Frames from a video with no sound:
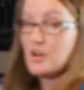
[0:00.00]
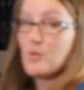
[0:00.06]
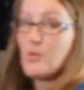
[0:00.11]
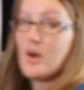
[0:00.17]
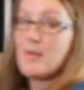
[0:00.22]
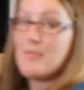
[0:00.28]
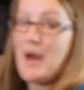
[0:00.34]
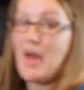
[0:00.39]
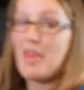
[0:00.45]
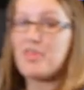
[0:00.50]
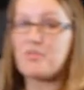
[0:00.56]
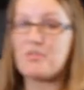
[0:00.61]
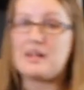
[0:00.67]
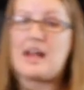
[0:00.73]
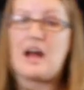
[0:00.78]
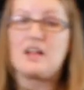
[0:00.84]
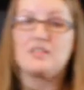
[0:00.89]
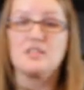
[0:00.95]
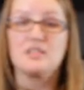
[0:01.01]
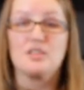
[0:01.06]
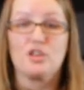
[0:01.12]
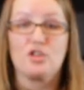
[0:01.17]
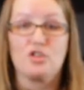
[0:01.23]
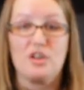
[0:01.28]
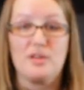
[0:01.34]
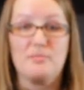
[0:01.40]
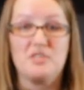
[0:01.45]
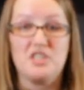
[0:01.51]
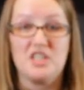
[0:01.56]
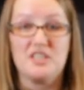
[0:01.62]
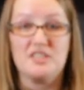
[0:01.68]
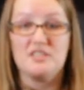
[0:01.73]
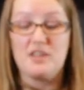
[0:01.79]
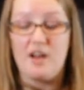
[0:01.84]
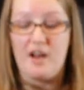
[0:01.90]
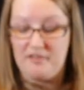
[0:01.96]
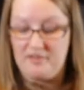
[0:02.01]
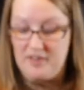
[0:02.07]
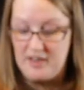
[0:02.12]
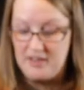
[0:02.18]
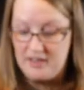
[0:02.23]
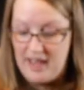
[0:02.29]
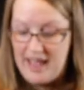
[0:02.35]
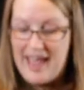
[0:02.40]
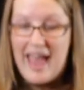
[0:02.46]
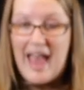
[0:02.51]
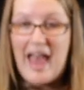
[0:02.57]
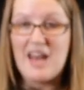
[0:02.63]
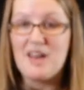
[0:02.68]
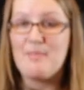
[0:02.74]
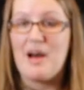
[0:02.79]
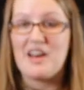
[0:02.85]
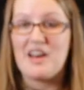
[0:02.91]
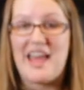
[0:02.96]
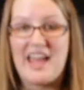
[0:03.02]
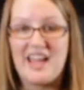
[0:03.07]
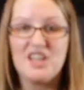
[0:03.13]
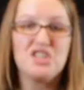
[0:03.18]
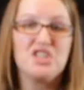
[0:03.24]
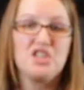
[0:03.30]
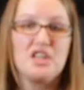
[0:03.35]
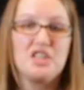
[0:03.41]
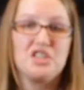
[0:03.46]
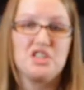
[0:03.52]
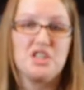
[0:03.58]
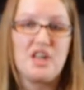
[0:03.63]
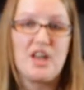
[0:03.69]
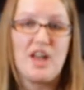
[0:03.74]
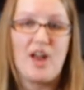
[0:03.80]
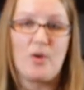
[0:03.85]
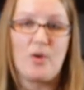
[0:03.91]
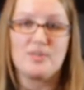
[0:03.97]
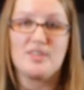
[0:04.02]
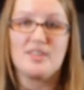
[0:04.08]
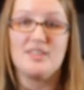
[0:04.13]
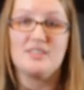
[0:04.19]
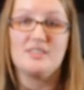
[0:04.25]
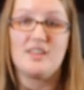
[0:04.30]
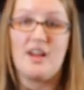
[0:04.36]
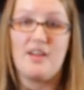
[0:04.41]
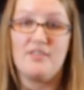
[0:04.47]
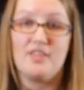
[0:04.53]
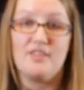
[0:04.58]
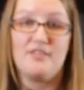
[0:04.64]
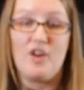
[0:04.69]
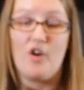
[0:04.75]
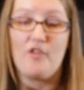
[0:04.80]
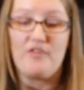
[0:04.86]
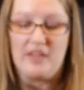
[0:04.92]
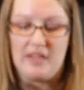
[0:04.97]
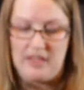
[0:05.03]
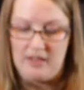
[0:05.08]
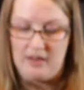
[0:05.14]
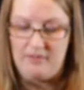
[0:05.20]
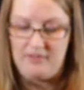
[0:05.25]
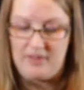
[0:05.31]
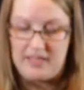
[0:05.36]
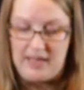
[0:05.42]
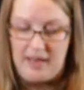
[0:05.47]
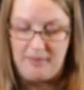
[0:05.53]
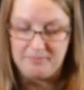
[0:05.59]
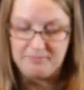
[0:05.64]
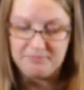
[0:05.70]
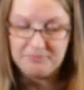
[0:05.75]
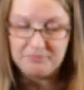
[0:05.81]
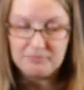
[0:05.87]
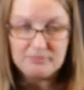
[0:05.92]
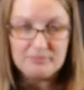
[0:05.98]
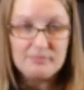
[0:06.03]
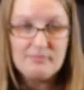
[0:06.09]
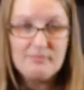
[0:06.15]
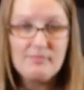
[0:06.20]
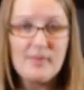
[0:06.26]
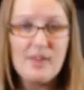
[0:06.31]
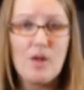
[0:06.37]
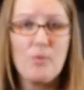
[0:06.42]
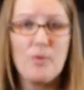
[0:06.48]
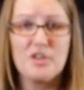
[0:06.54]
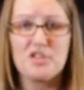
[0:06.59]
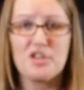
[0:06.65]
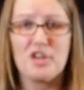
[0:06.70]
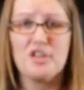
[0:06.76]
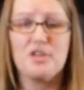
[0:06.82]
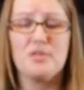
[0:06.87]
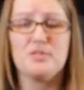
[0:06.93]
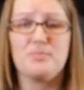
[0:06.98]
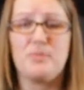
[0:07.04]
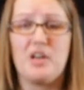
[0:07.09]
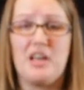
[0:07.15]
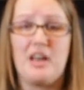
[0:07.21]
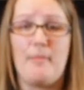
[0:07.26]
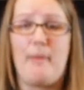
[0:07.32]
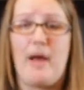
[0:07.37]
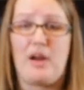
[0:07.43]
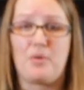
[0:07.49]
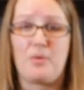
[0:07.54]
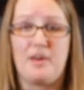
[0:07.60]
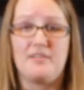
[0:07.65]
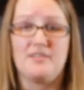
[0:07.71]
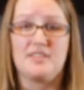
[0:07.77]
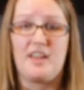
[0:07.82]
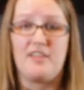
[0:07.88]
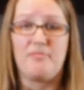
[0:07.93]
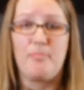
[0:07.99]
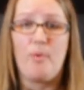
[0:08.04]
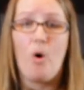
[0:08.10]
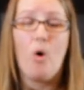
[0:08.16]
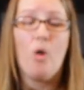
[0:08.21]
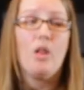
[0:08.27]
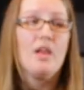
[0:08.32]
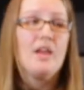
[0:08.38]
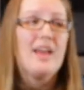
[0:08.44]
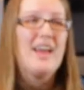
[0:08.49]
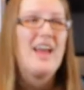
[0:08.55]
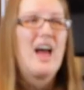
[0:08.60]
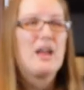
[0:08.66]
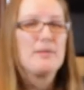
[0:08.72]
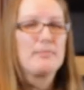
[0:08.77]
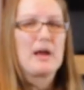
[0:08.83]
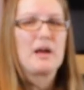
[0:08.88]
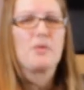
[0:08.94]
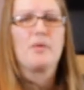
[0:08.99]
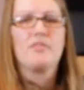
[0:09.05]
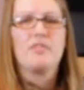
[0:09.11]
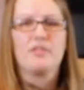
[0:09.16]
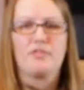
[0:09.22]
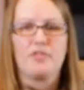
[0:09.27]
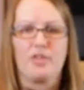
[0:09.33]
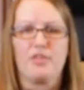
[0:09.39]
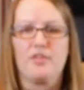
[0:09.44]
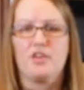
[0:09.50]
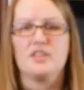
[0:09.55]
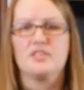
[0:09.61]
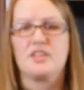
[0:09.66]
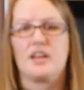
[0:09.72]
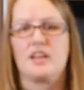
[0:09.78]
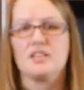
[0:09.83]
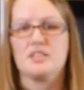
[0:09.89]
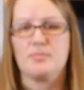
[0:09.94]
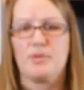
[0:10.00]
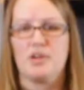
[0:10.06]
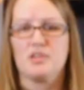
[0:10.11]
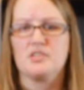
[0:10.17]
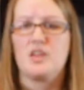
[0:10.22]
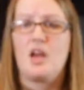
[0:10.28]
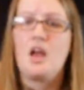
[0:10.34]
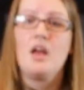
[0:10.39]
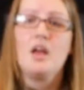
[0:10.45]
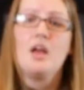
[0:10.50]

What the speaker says: gonna want about 3 ounces of cream cheese softened and about 8 ounces of the velveeta. And what you're going to do is put it in a microwave safe bowl and microwave it for 30-second spurts.